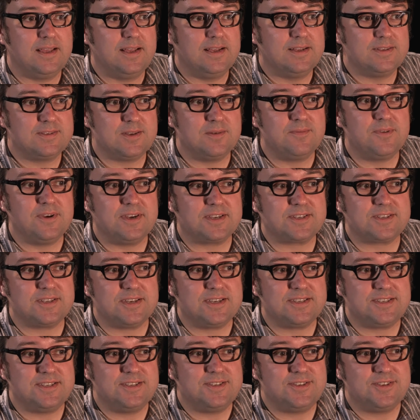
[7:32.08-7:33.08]
So I'm very
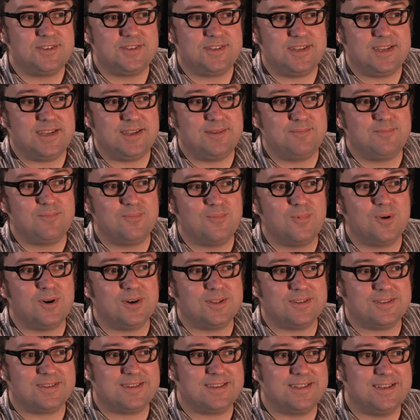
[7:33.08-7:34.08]
excited to see
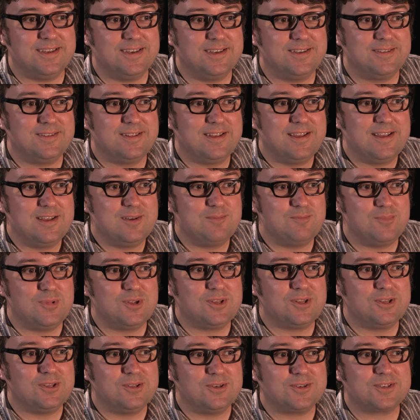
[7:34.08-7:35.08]
what the
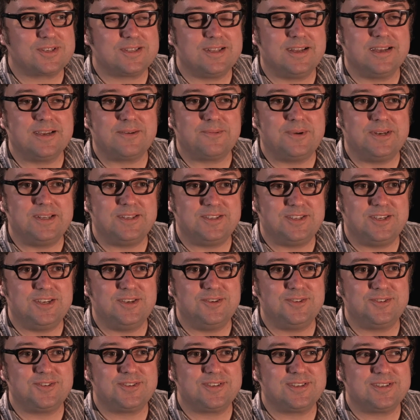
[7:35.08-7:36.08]
model looks like when it's
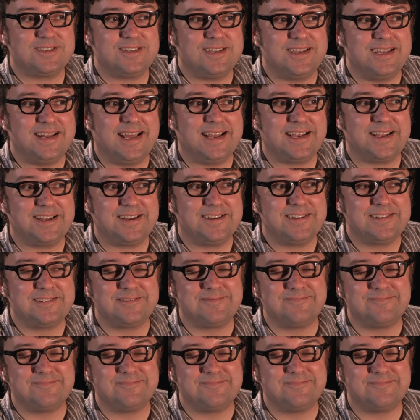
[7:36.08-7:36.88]
used in anger.